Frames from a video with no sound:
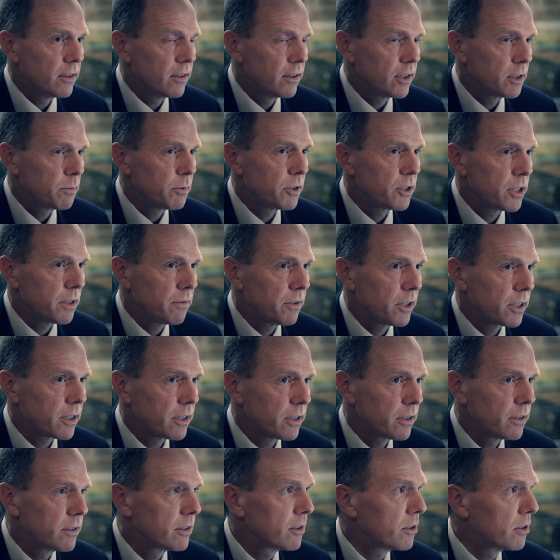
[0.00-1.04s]
specific
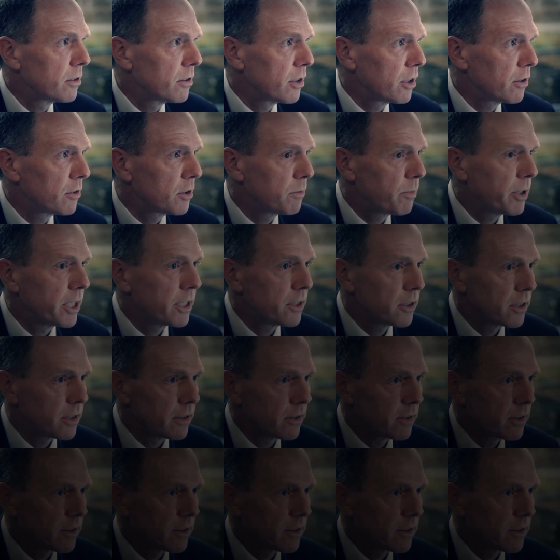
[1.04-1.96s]
to those patients.